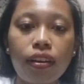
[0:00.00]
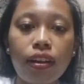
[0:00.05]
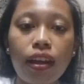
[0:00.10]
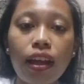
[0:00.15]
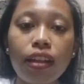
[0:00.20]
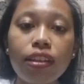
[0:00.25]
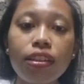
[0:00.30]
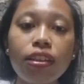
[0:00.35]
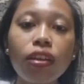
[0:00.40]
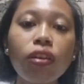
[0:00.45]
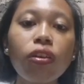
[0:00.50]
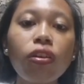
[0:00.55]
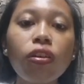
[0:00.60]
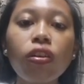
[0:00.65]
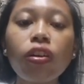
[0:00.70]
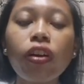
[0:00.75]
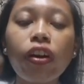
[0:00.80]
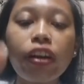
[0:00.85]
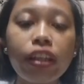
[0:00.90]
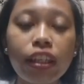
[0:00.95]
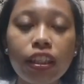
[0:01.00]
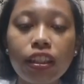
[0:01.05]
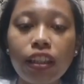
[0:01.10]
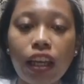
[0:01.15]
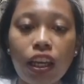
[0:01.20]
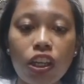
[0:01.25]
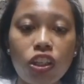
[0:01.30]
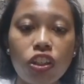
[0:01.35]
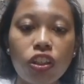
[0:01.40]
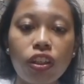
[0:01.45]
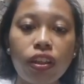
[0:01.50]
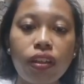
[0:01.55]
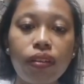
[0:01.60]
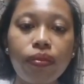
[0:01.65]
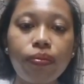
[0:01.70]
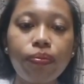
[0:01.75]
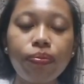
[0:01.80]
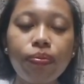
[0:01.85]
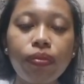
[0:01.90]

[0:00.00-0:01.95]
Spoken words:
That's a goal orientation.